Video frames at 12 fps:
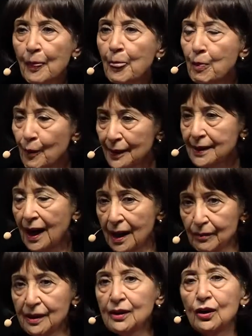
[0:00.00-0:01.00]
but
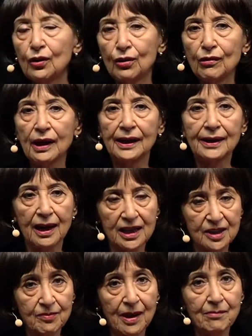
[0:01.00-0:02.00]
I will go and
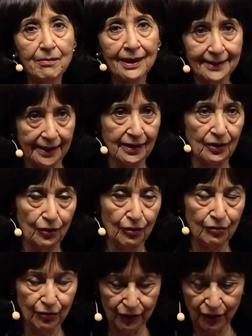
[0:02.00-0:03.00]
ask my mother-in-law
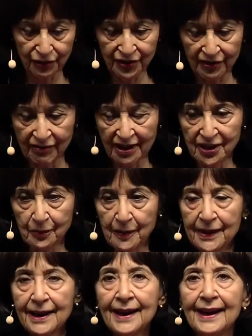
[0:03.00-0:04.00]
who knows the
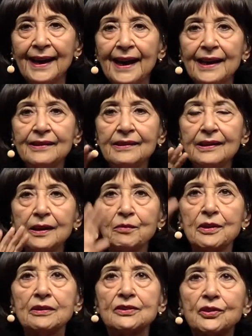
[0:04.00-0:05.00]
recipe. And there
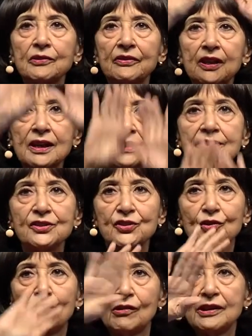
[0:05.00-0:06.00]
were sort of curtains
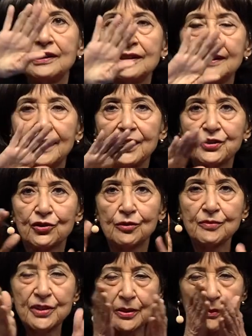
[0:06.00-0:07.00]
drawn in the next
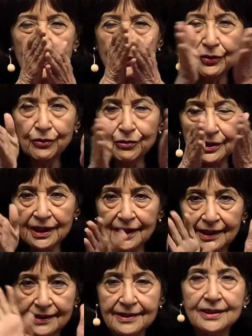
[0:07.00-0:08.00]
room. She went through the
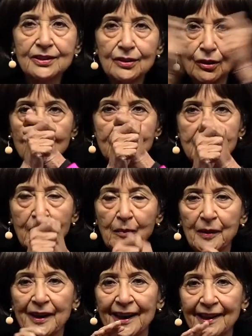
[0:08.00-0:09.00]
curtains, closed them
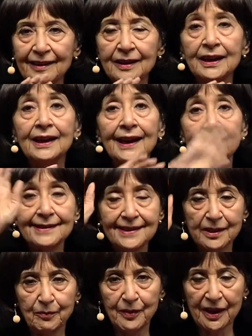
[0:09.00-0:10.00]
up again, and
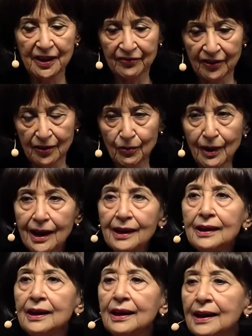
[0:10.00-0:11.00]
disappeared for a
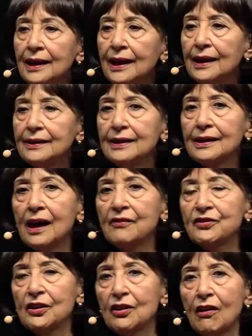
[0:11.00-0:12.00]
while. And then
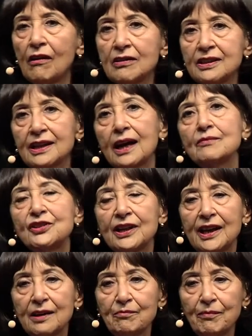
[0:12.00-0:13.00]
after a long time, she
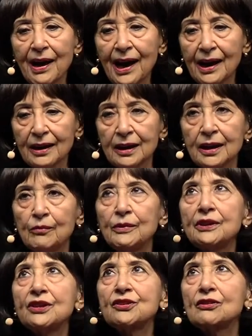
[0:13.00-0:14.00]
came back
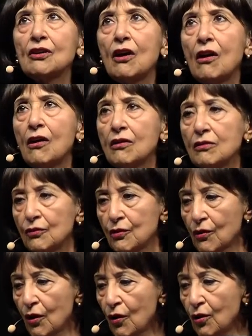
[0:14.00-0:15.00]
with this long
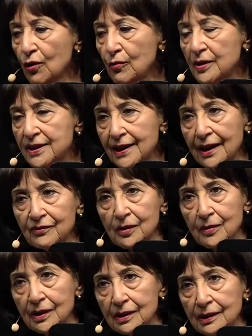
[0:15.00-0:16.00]
roll which came
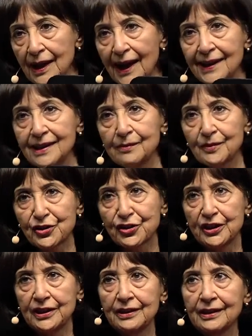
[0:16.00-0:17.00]
from an adding
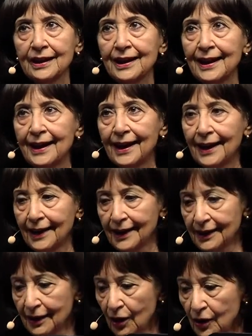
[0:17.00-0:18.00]
machine
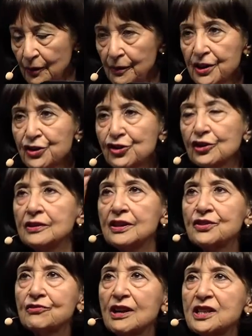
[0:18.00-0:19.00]
on which
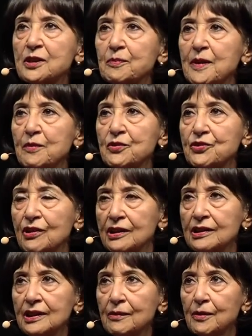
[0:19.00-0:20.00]
this recipe was
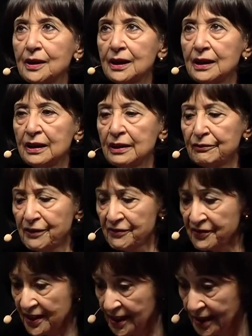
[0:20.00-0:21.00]
written. There were
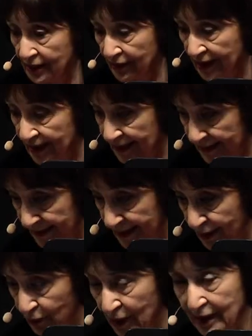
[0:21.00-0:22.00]
50
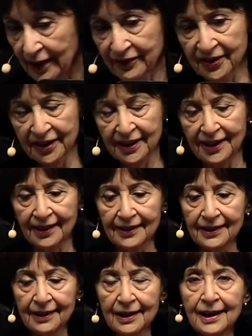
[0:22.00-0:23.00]
ingredients, one after the
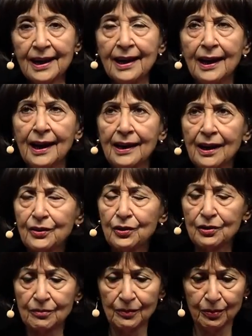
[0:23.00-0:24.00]
other. And I
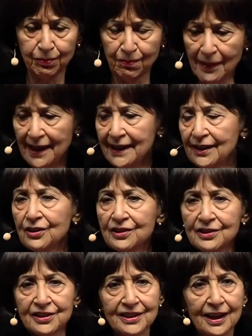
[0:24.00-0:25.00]
thought, my
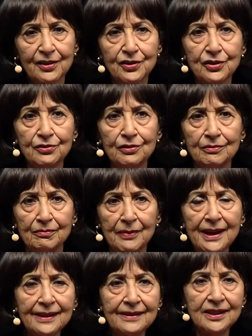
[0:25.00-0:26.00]
goodness, how do you
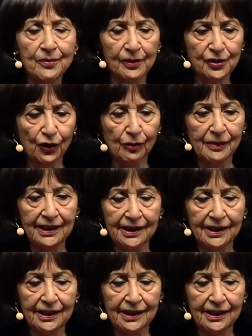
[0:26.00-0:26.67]
make this with so many